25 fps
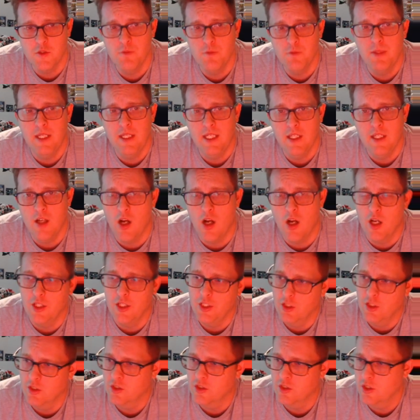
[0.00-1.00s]
Bean on
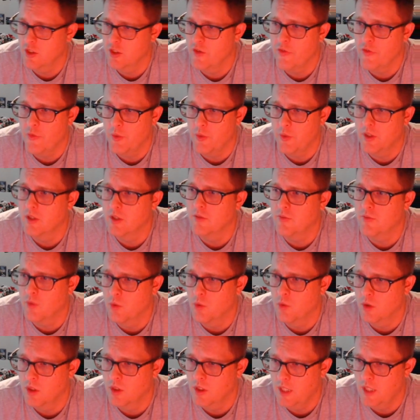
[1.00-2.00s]
your turn 3 or
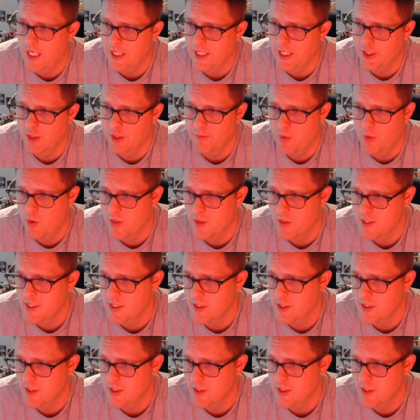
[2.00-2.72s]
4 and your opponent's on